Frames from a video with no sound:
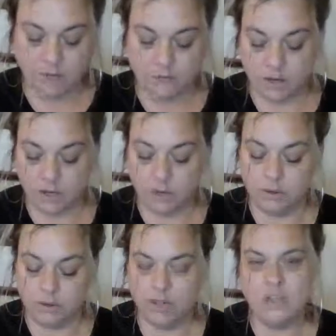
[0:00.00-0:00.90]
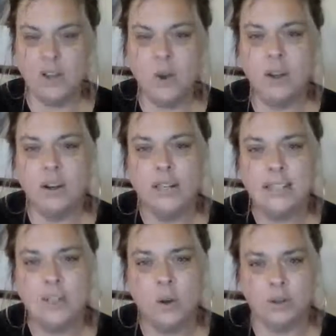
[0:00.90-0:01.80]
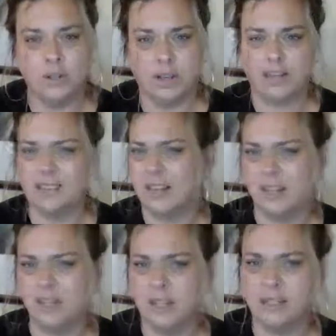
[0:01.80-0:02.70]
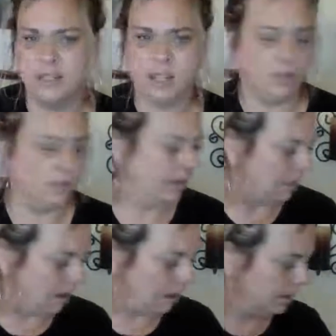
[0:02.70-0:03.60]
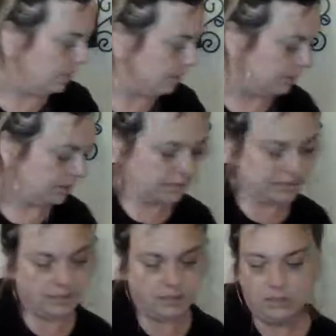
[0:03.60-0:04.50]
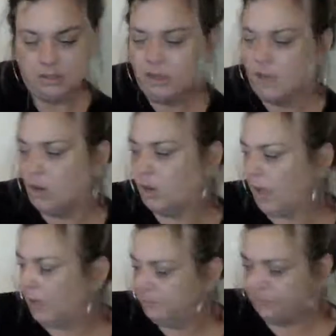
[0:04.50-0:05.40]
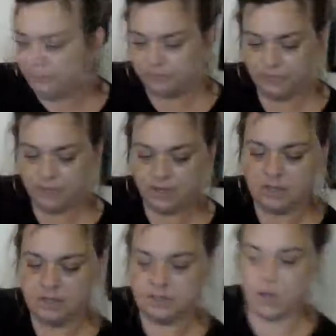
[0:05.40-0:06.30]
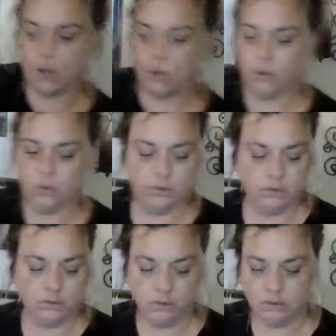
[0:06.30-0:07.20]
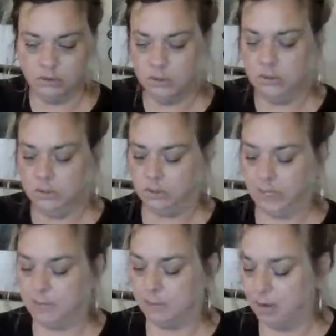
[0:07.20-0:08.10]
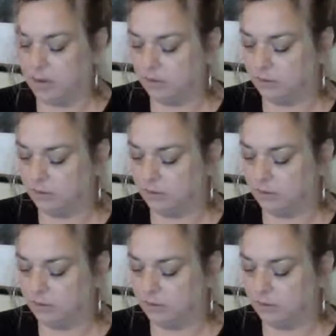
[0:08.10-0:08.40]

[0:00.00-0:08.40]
Virgo. No, I already told you guys. I don't need to tell you again. I already went through this. Okay, so Libra.